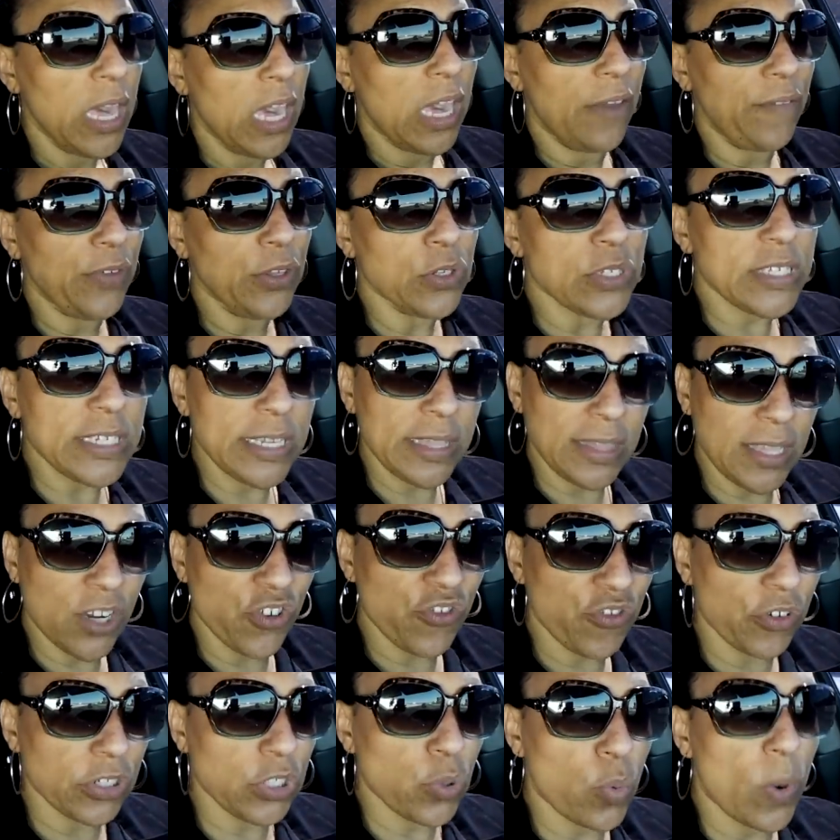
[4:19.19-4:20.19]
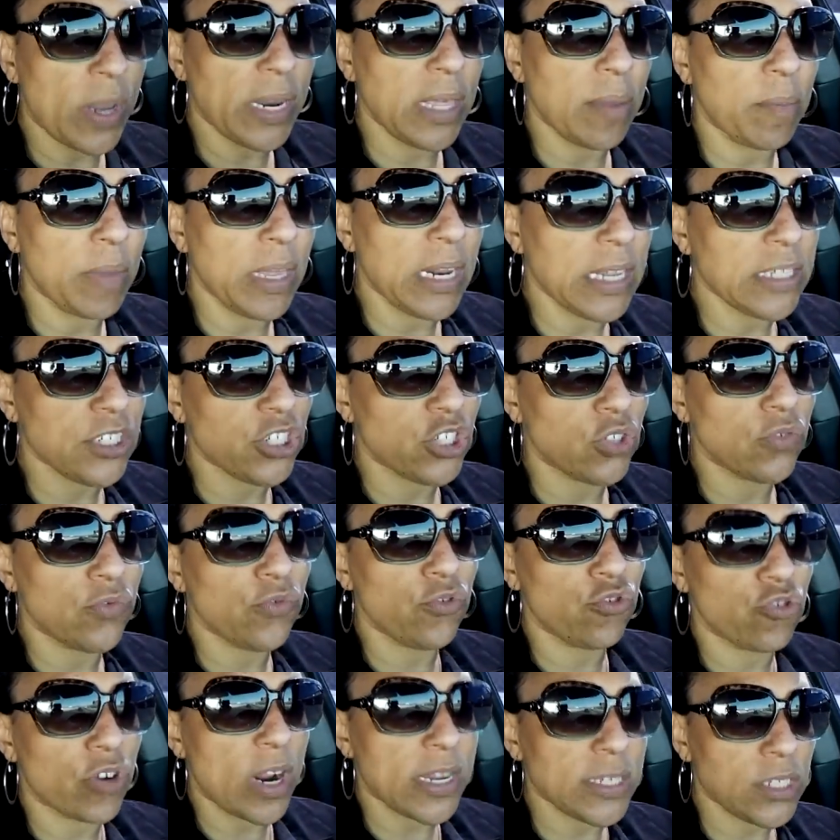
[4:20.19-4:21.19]
If you sit there for 20 minutes,
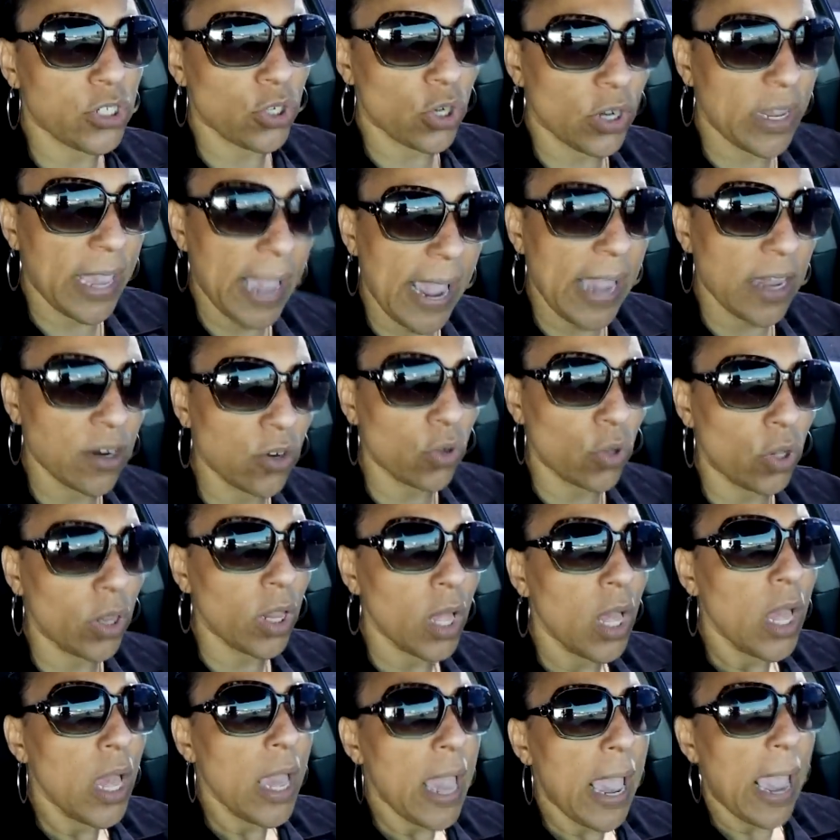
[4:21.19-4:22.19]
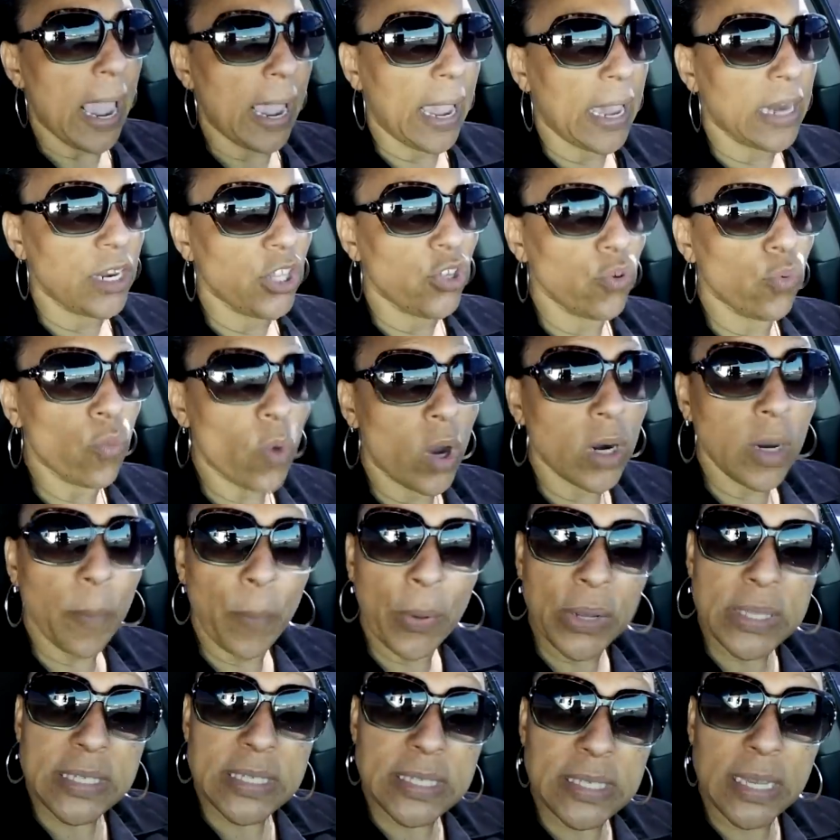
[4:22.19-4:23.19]
you've dressed her candle, and you want to
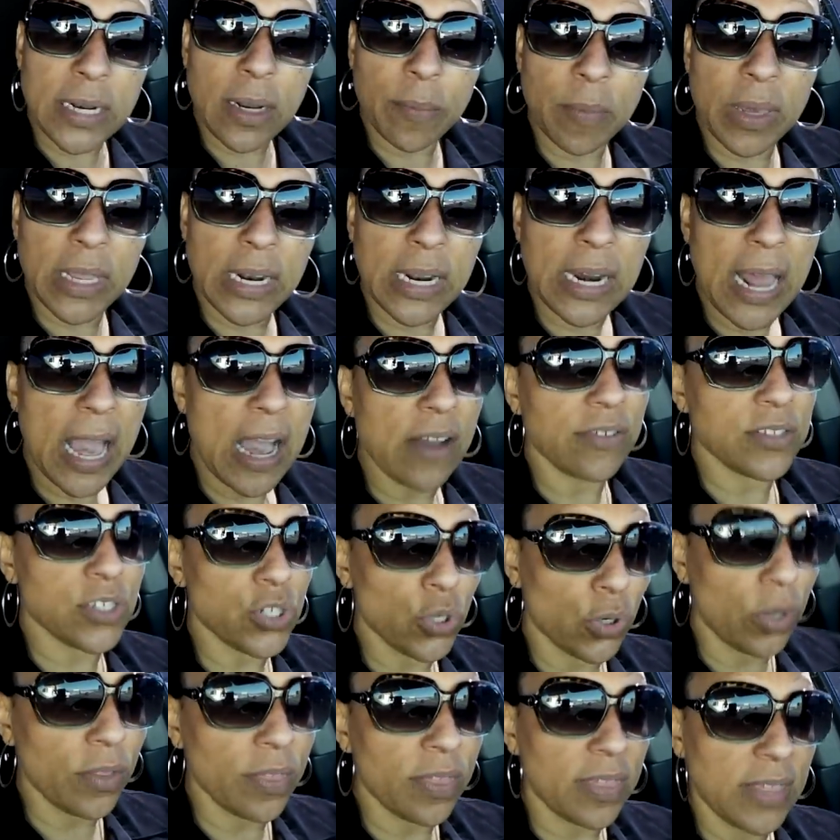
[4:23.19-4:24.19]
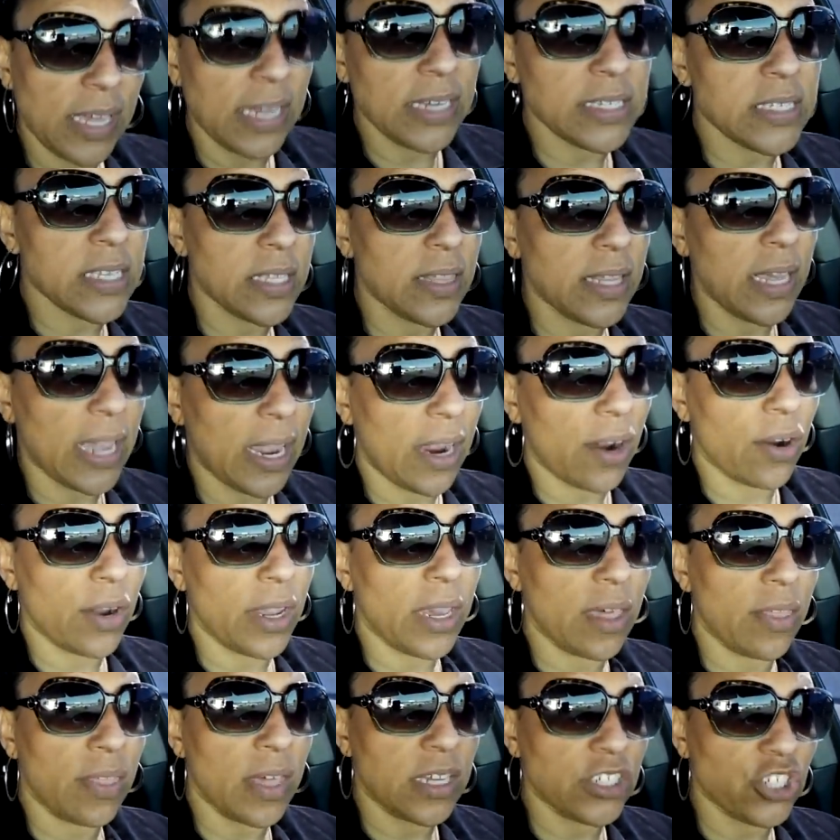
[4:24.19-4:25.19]
put cinnamon and have certain things in the
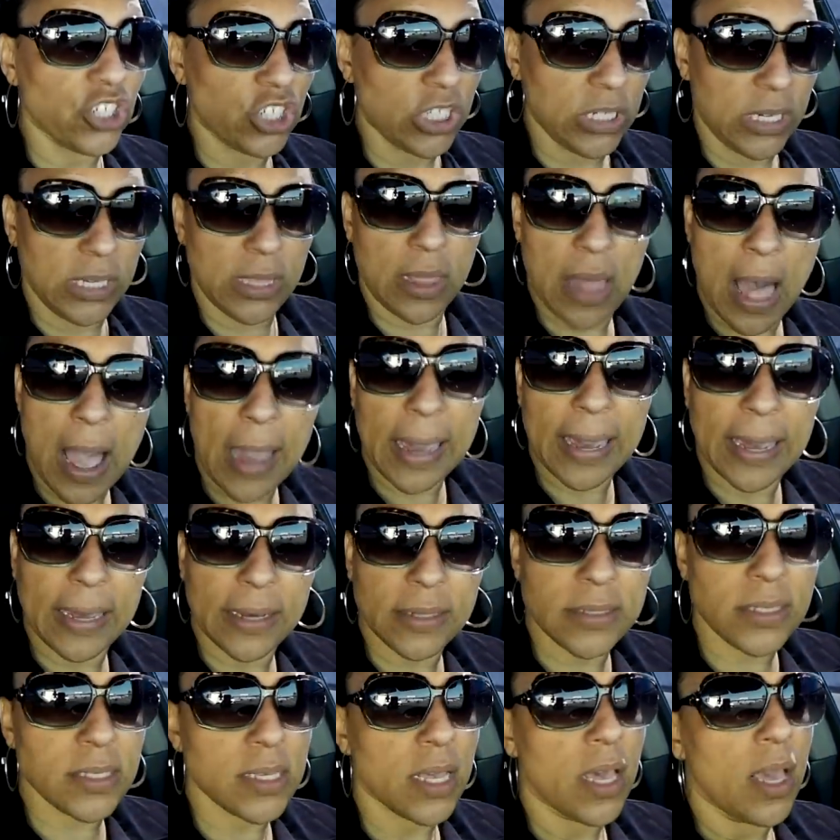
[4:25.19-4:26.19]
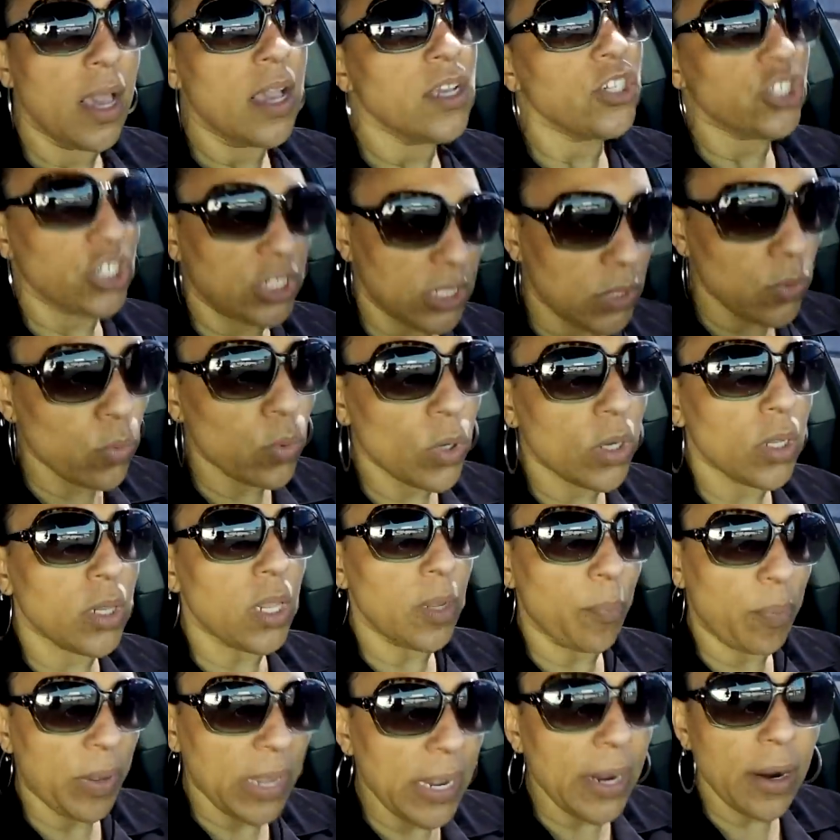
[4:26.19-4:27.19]
area that she likes, she
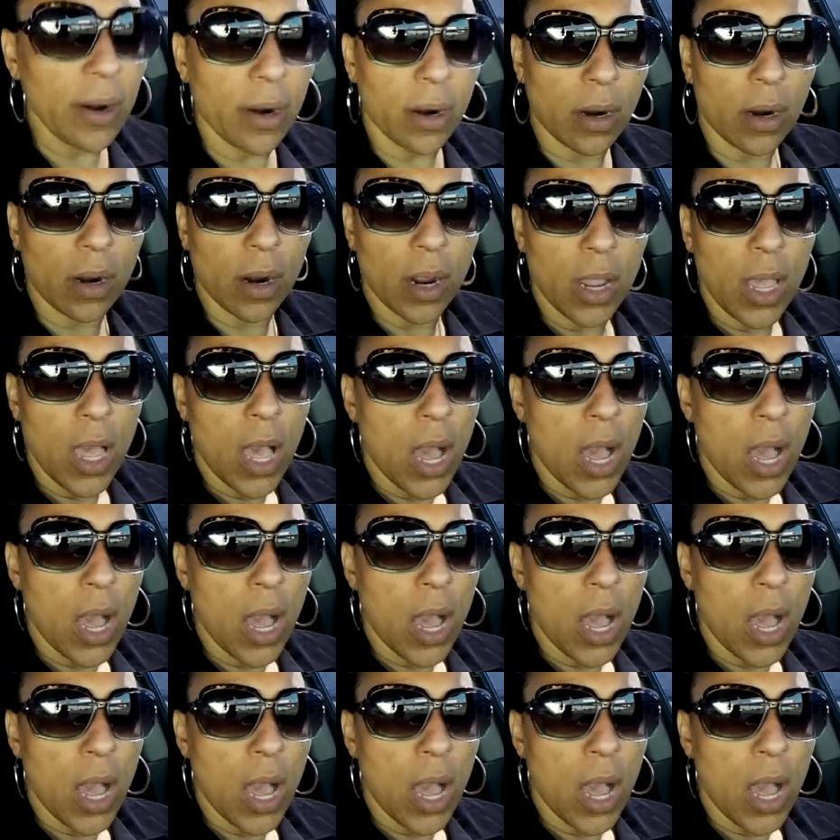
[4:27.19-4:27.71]
will appear.